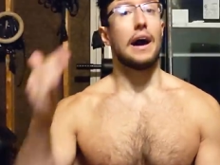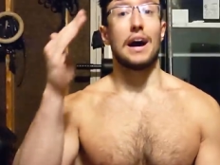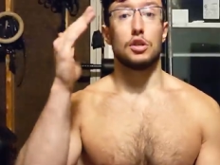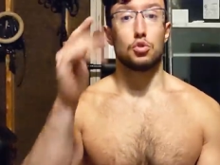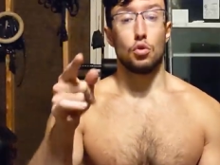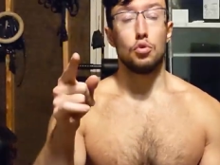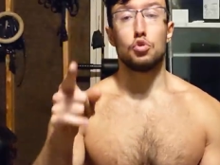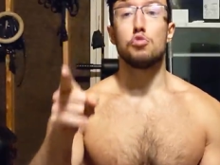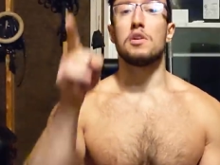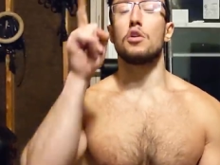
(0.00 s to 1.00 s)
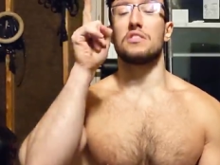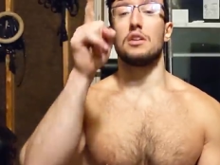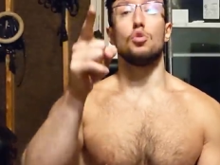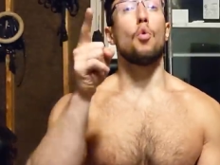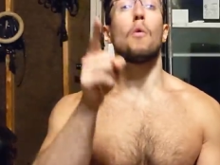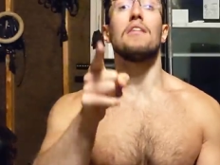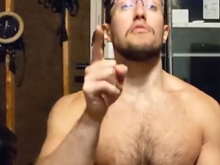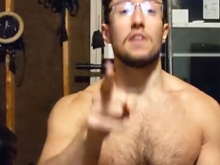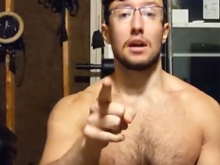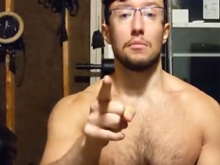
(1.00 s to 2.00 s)
I salute you because I know one
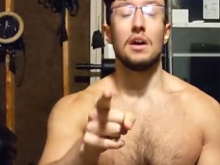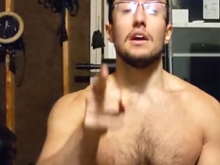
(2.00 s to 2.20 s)
thing.